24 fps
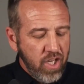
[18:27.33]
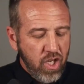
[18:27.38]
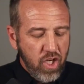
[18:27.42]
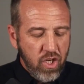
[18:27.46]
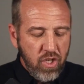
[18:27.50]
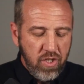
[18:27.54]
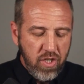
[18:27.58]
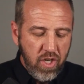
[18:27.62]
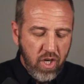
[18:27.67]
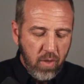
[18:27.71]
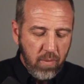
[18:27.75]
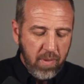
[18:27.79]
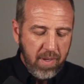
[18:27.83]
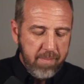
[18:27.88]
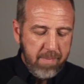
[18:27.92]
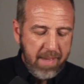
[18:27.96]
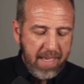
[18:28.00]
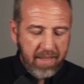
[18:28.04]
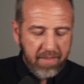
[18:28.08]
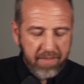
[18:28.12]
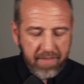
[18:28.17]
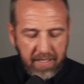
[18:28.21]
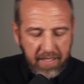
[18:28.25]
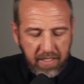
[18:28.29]
You know what,
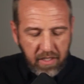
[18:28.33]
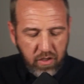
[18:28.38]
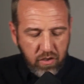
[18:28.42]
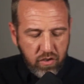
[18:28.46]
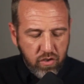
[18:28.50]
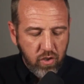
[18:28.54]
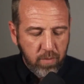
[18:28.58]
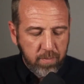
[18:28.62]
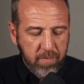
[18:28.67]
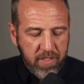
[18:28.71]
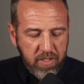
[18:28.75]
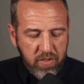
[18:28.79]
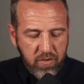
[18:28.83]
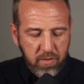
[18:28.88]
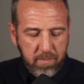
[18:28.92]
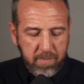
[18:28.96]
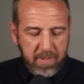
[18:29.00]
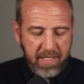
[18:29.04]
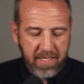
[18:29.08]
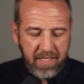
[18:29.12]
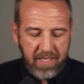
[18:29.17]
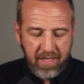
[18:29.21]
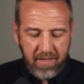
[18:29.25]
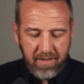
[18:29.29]
Matt? Thank you so much for
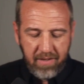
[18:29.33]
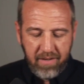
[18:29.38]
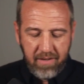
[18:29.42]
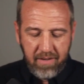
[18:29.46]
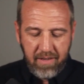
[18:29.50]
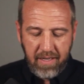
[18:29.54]
being here.